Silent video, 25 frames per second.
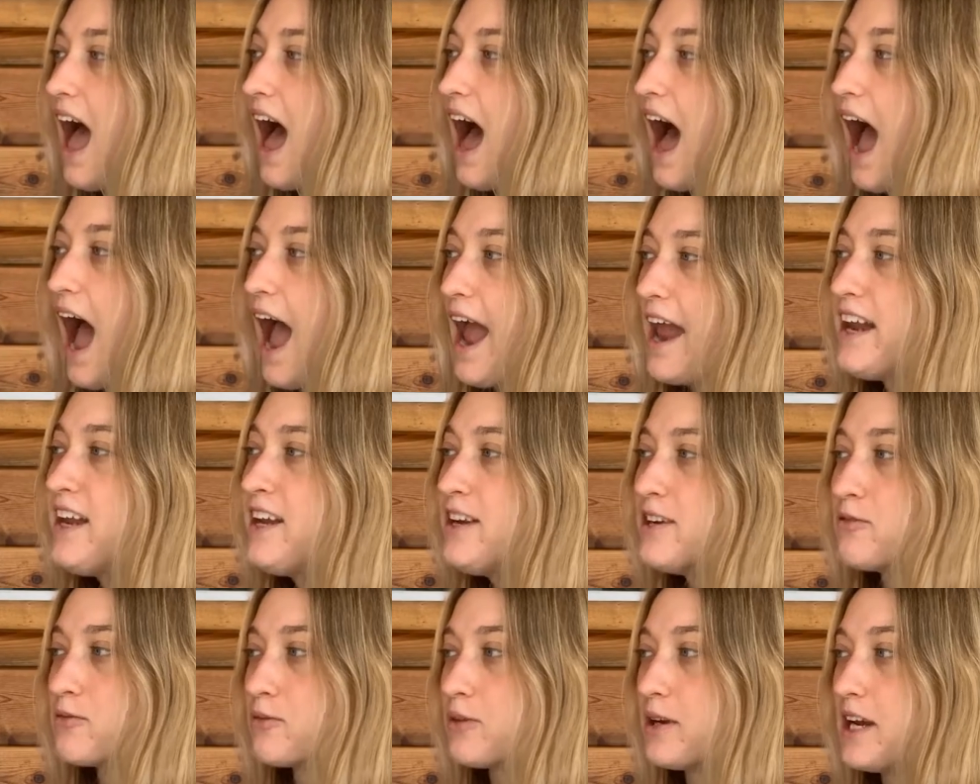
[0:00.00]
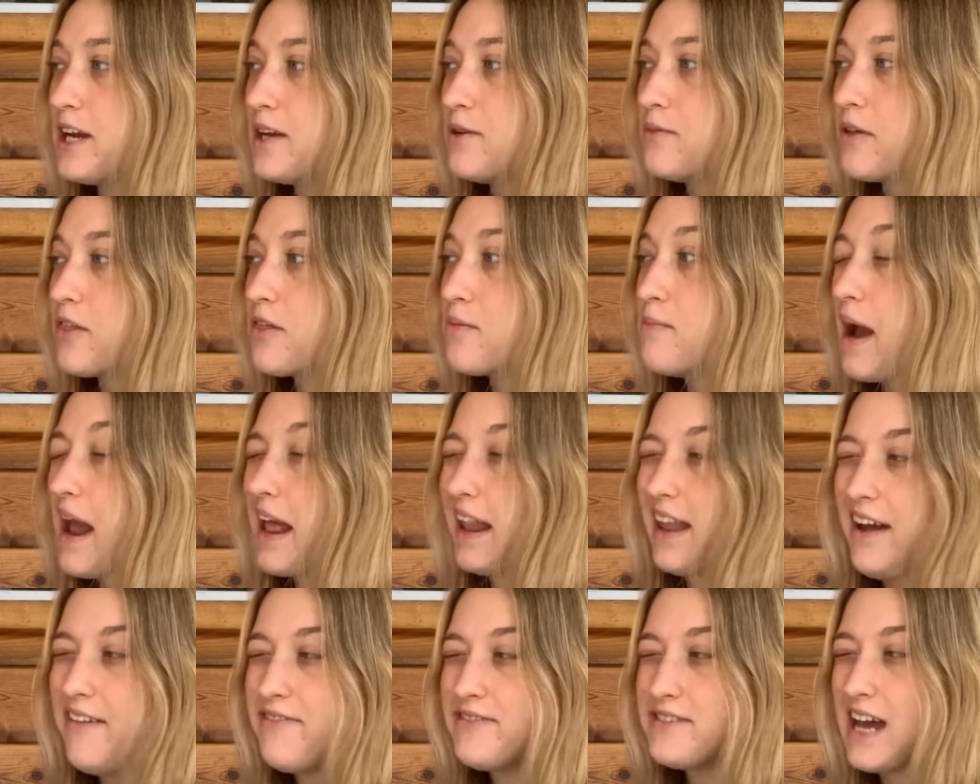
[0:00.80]
I can read with my
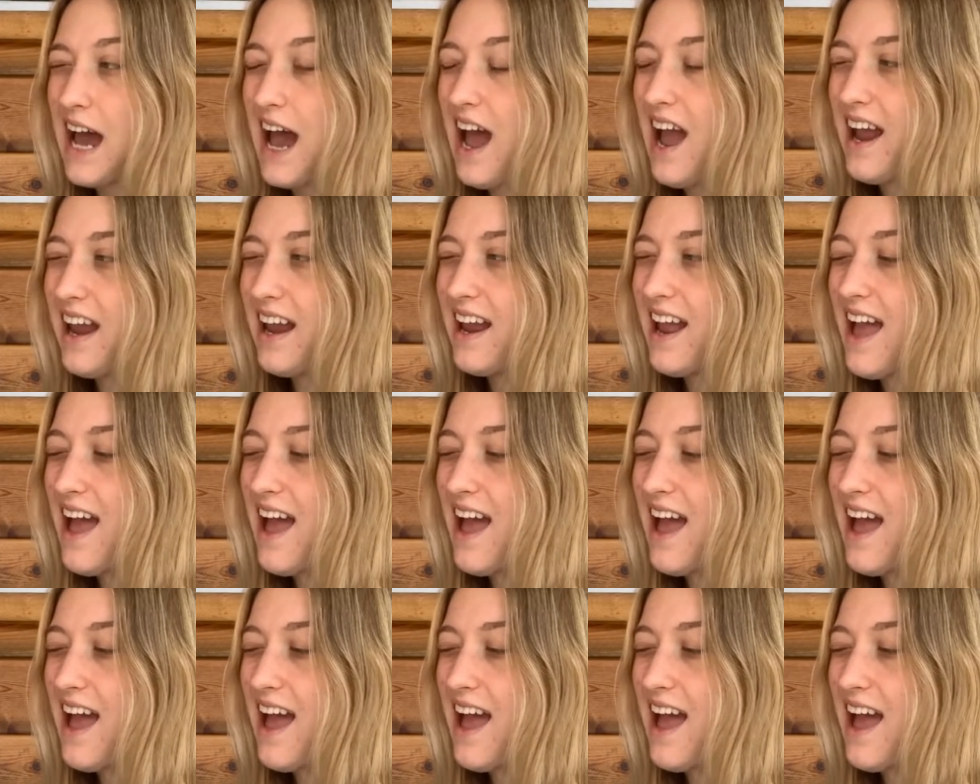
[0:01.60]
left eye.